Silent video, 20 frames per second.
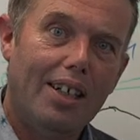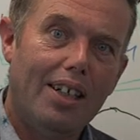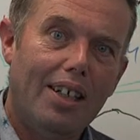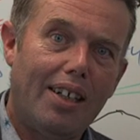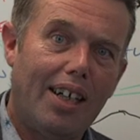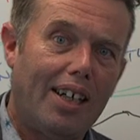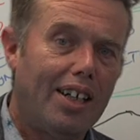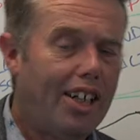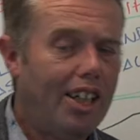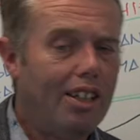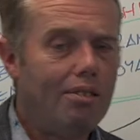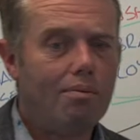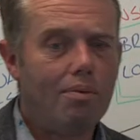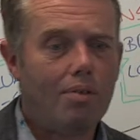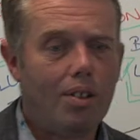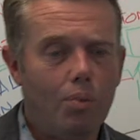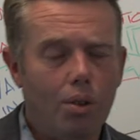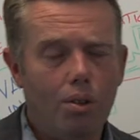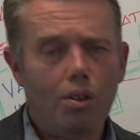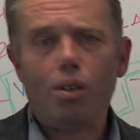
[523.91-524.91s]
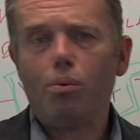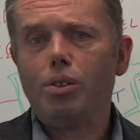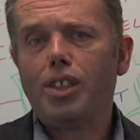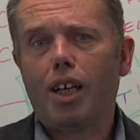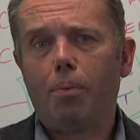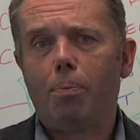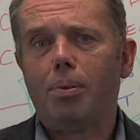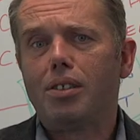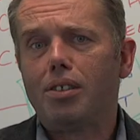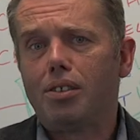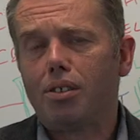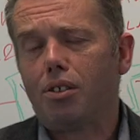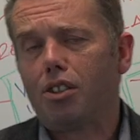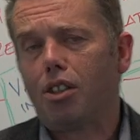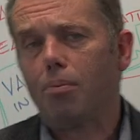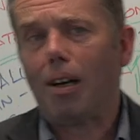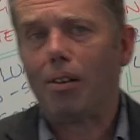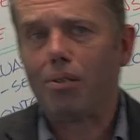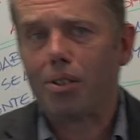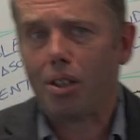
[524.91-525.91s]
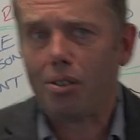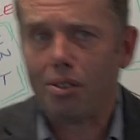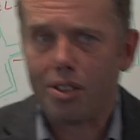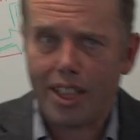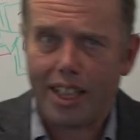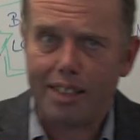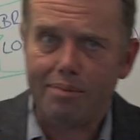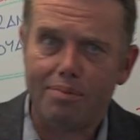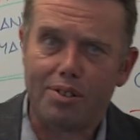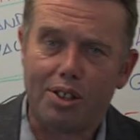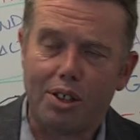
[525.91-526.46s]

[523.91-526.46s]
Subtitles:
Thank you. We're always happy to talk about content,